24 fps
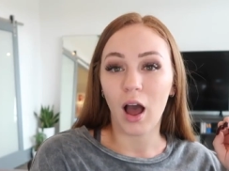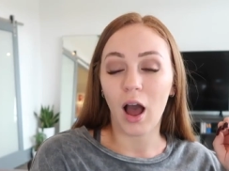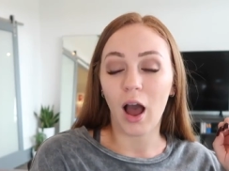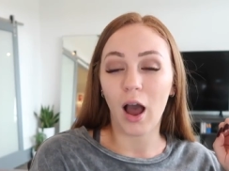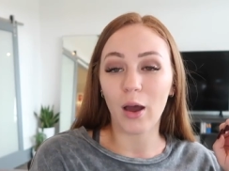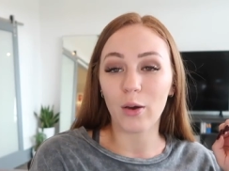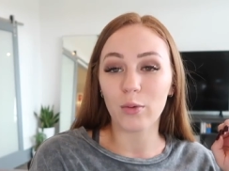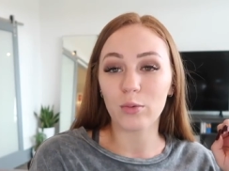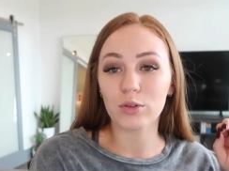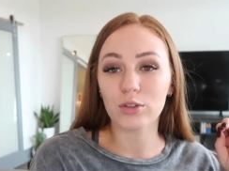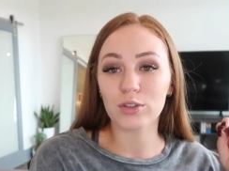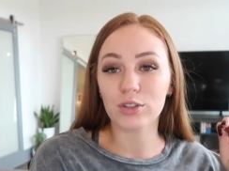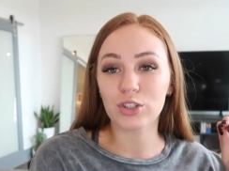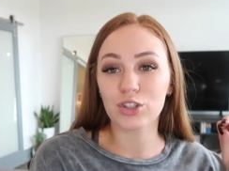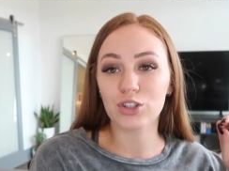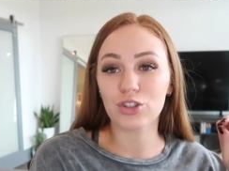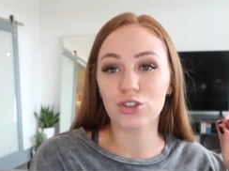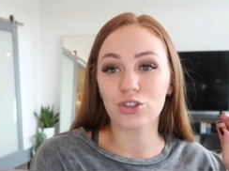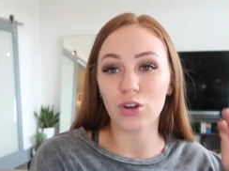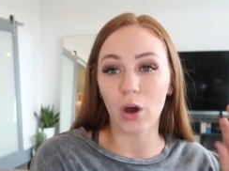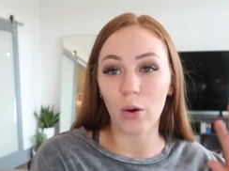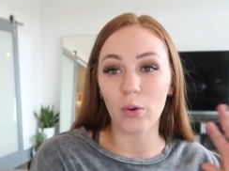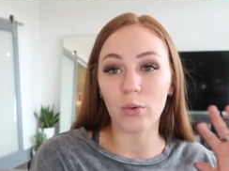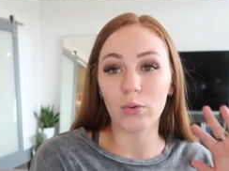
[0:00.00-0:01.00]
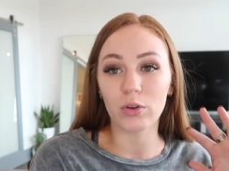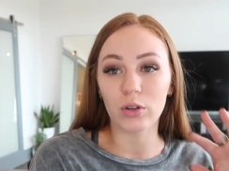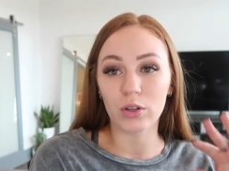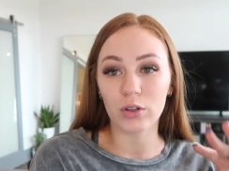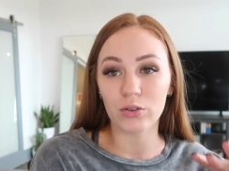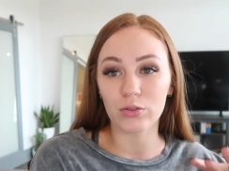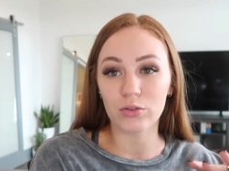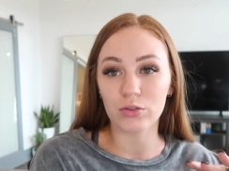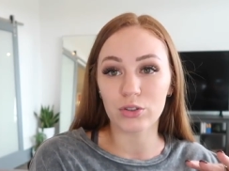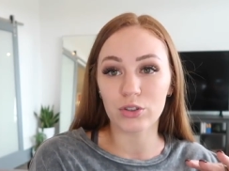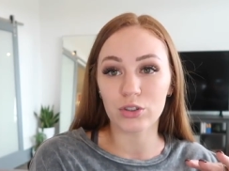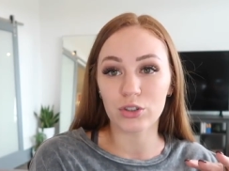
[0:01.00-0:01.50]
I was so
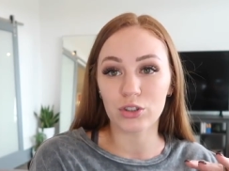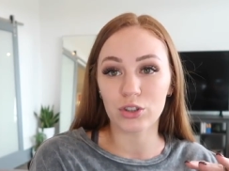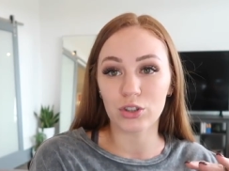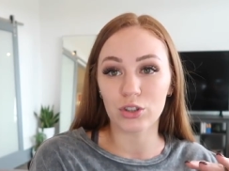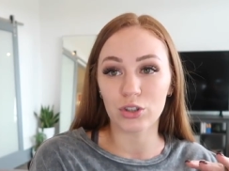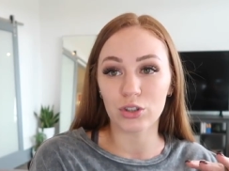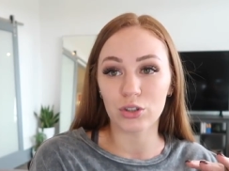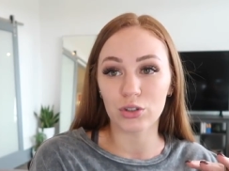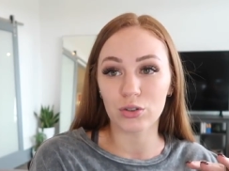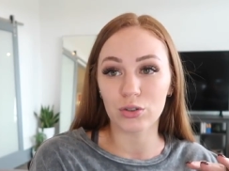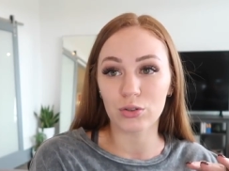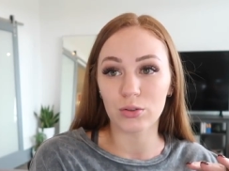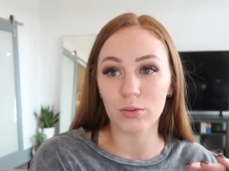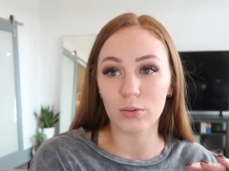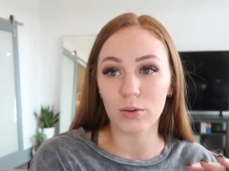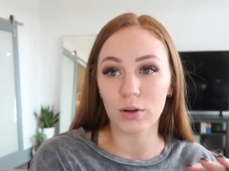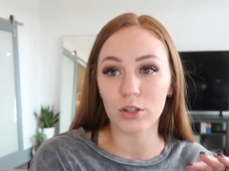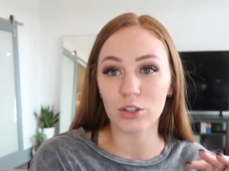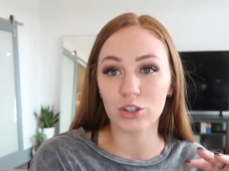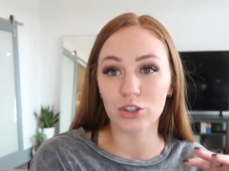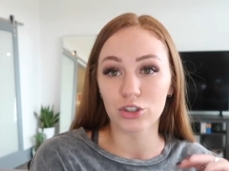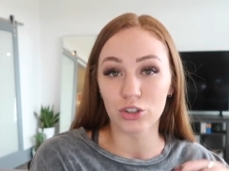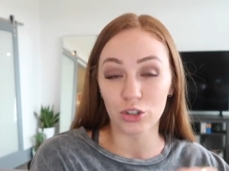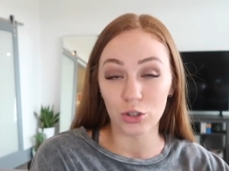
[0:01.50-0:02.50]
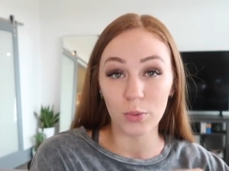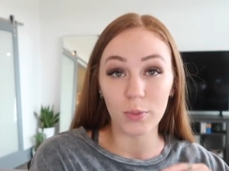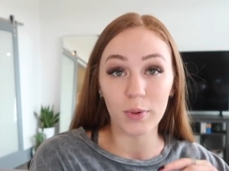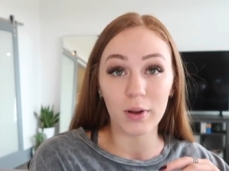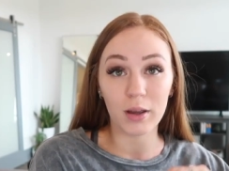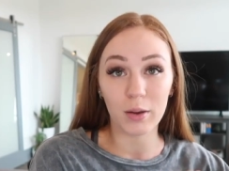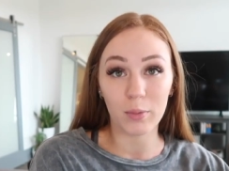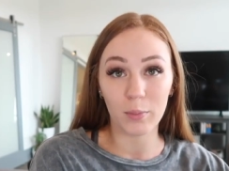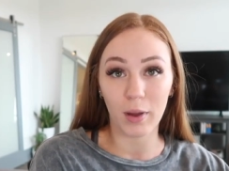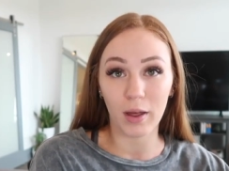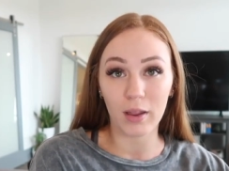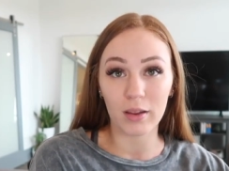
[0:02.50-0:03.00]
used to
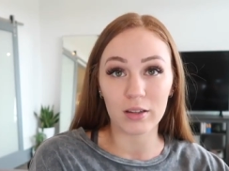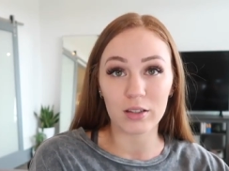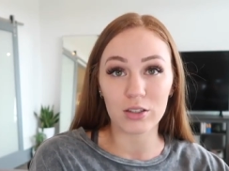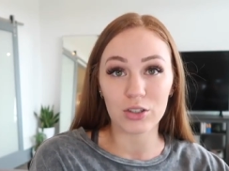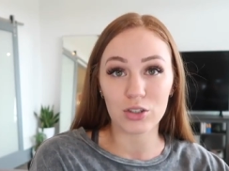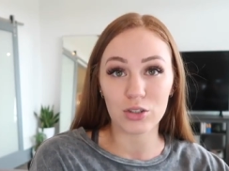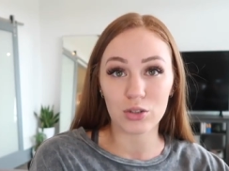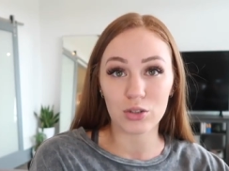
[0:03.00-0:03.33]
doing well in